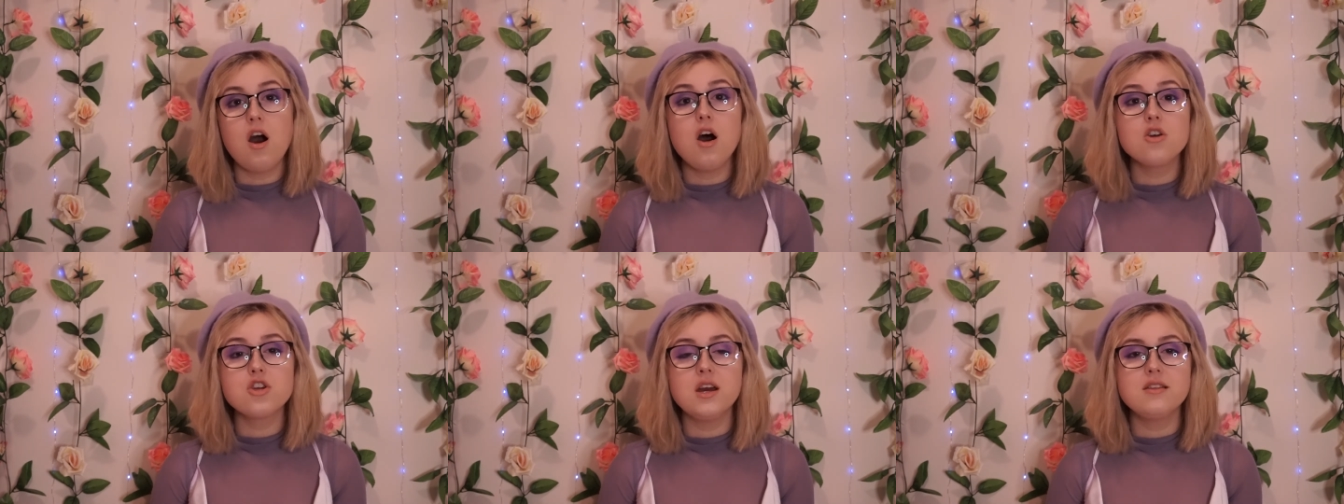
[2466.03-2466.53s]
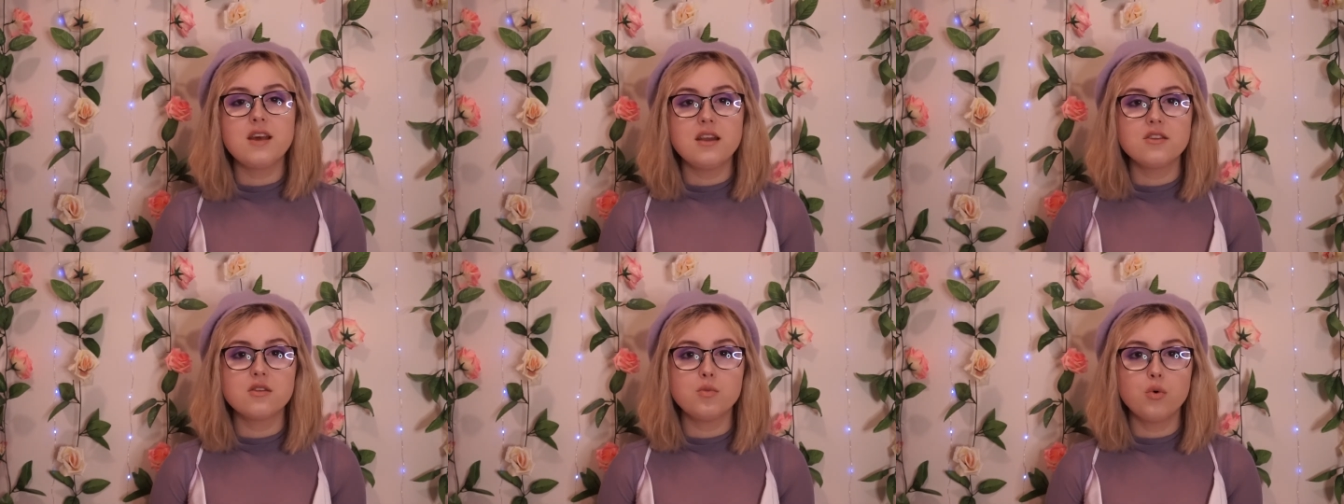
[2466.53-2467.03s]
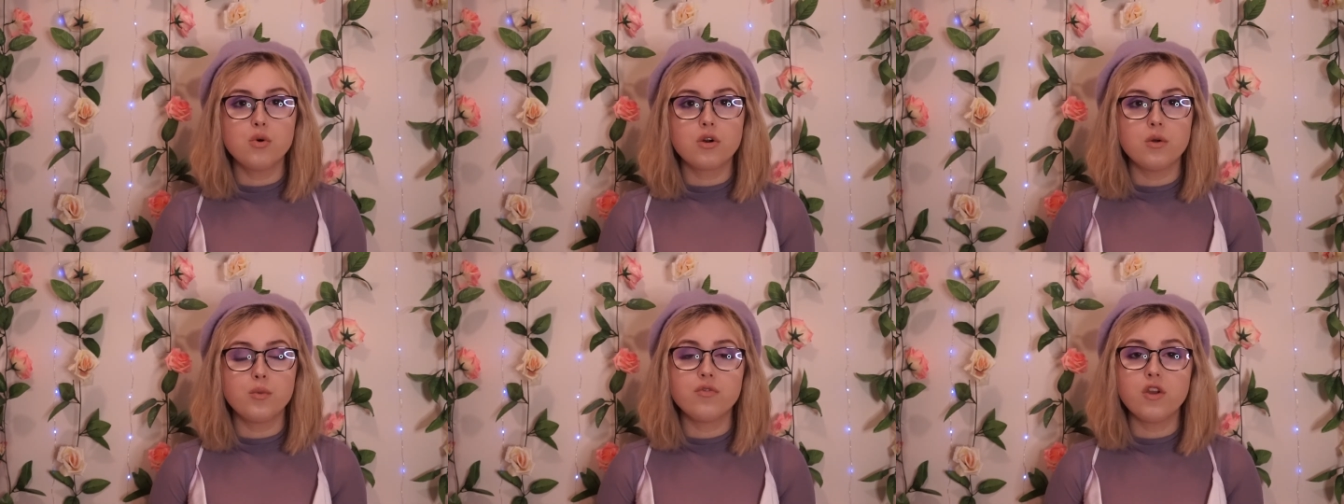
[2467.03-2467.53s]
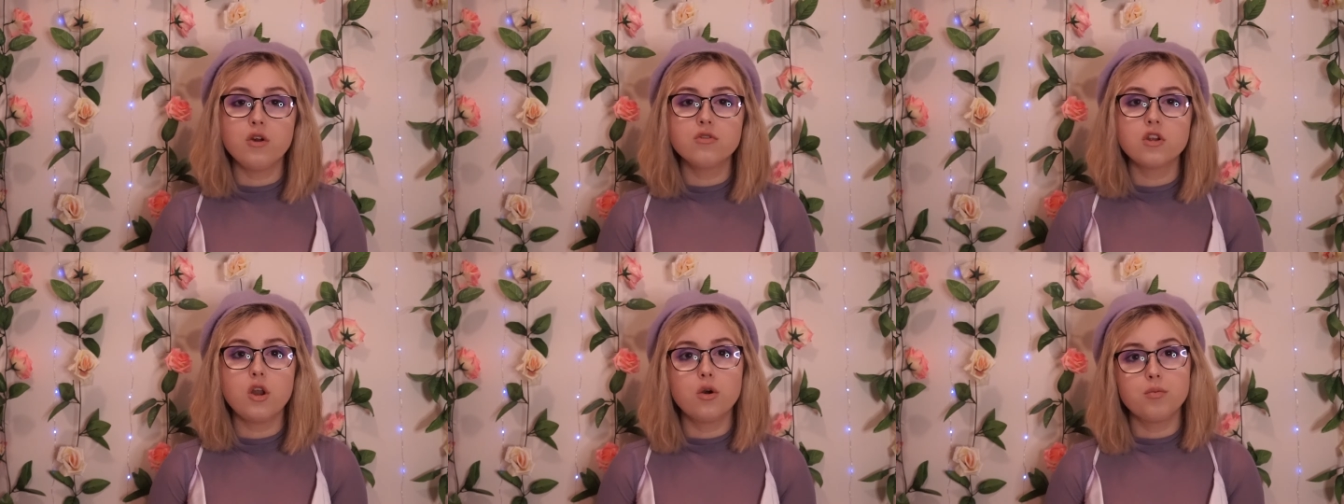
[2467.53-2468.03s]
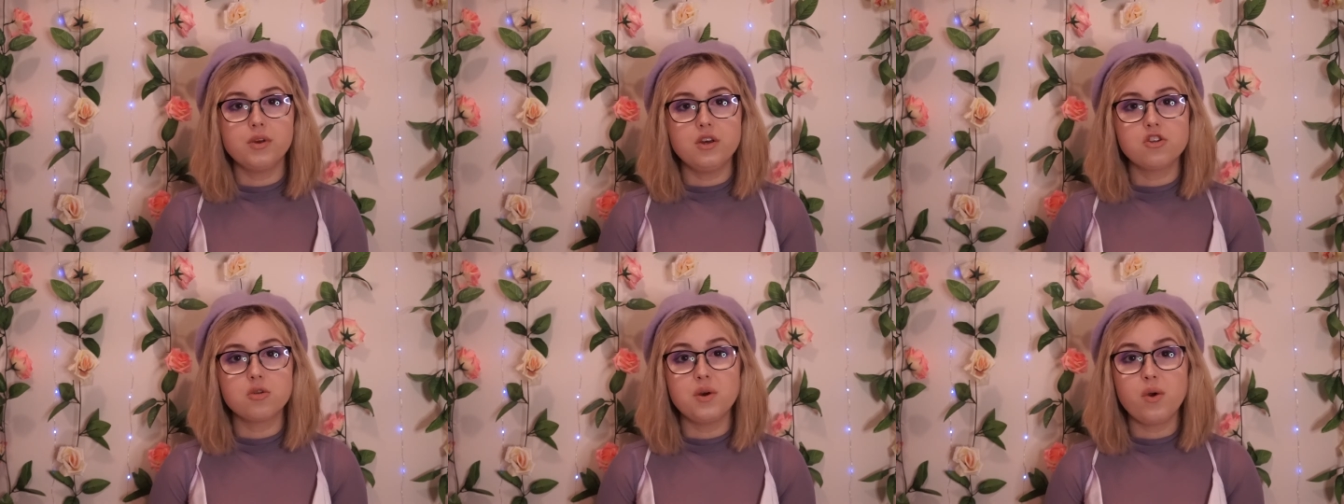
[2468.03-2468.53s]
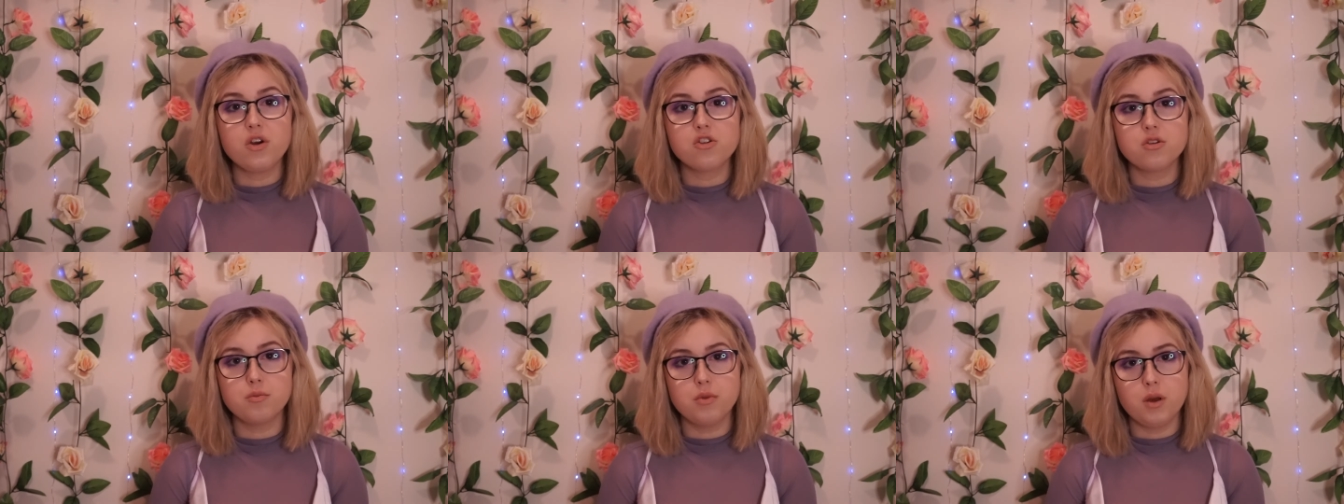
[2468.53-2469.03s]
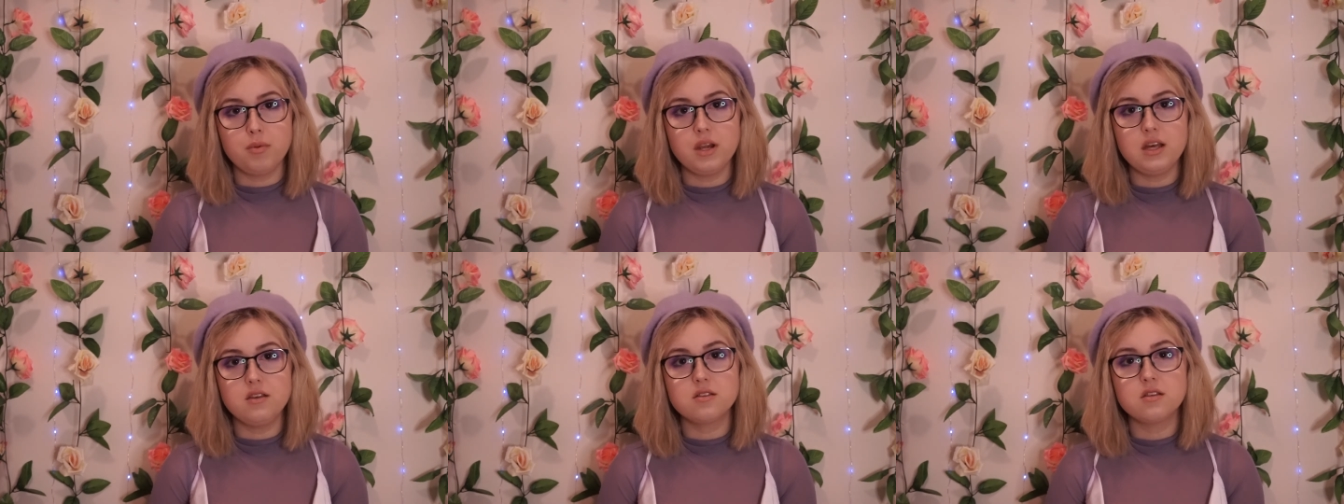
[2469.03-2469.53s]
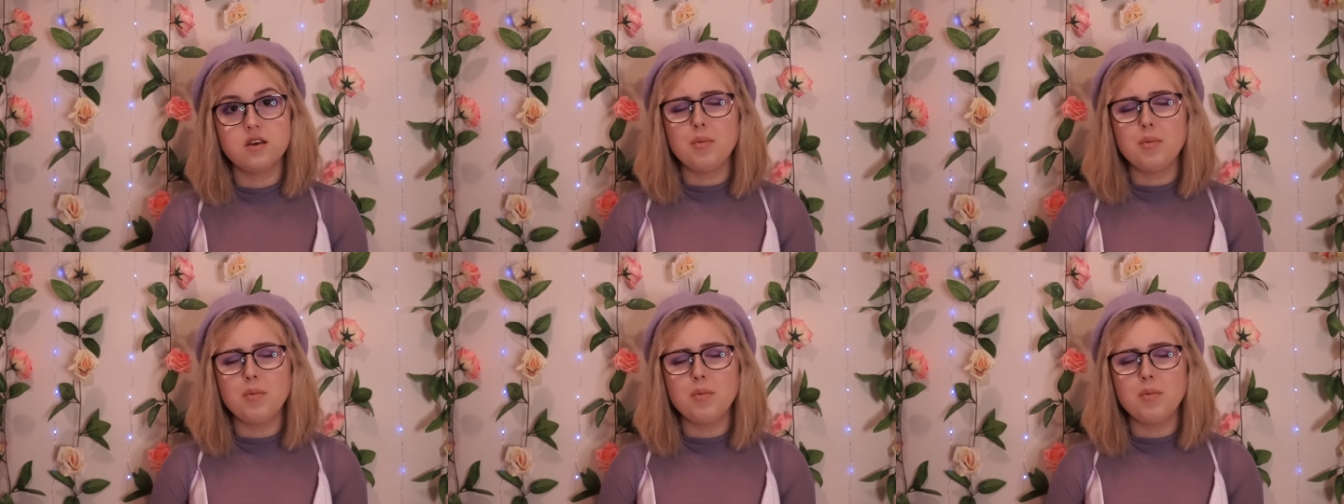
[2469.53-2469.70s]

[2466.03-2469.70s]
RJ, Dennis and Walken were flown to Long Beach to be questioned by police.